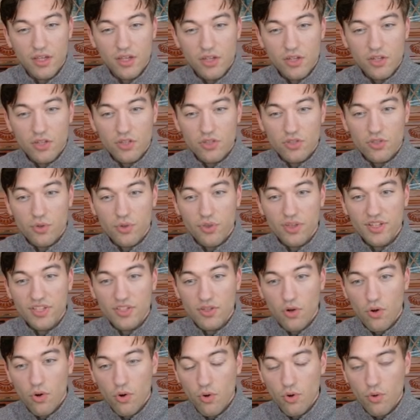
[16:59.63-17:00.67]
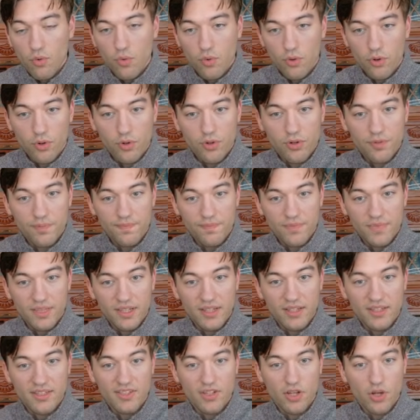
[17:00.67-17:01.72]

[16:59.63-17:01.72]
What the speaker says: So this whole word is